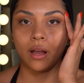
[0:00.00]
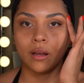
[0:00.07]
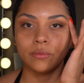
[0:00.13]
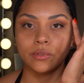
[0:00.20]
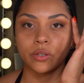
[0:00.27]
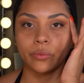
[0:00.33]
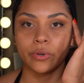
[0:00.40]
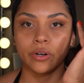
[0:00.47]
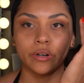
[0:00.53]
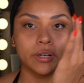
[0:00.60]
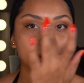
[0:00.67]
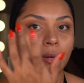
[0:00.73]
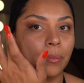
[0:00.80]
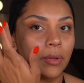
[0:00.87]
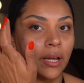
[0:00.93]
So we already
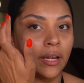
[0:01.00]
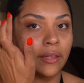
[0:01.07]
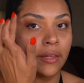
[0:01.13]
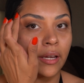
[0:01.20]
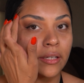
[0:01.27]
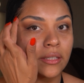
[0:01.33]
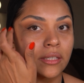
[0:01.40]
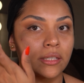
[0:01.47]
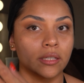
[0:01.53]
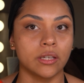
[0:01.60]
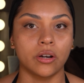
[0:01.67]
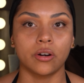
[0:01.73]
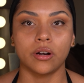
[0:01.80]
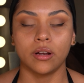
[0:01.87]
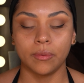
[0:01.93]
applied that
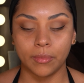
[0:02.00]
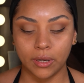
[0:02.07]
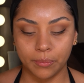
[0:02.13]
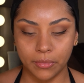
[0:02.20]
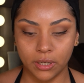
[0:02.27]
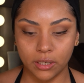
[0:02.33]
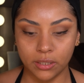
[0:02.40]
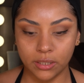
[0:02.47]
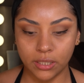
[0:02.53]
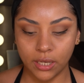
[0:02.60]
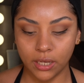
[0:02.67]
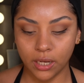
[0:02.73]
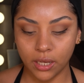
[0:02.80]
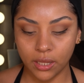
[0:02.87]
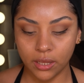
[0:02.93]
serum. I'm gonna
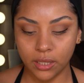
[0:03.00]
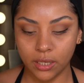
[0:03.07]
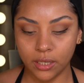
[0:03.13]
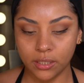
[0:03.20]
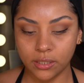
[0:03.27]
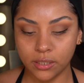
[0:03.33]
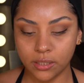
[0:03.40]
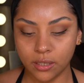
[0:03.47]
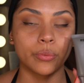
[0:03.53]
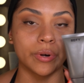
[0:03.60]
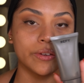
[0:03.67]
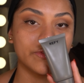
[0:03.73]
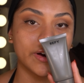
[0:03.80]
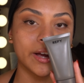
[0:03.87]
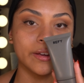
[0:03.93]
take this
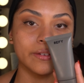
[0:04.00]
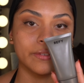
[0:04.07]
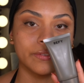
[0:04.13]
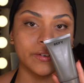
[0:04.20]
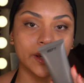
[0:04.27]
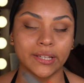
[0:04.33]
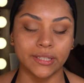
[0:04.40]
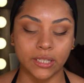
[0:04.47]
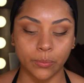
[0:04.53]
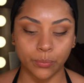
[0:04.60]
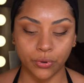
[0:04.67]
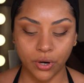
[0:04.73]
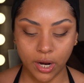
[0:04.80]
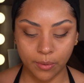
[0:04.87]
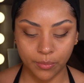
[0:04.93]
Refi Face
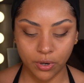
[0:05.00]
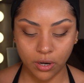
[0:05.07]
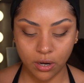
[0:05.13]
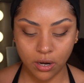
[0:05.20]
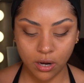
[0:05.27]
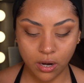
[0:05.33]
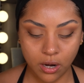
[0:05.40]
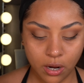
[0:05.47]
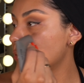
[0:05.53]
Primer.